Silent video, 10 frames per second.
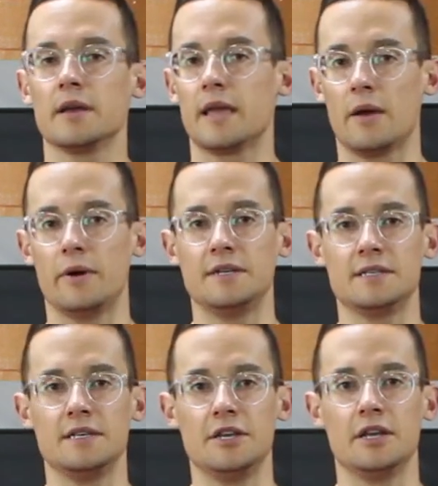can't wait to
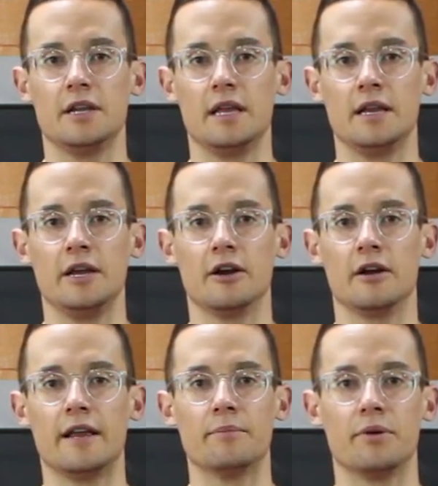see you in
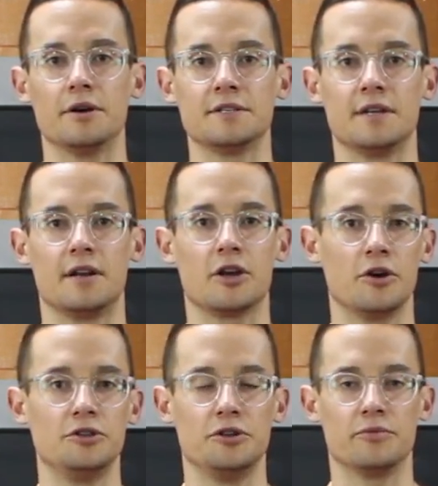here in person and
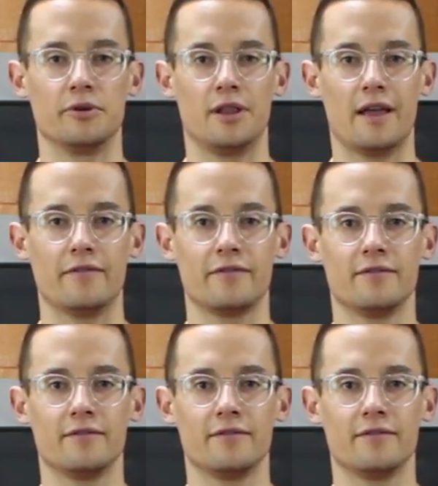coach you in real life.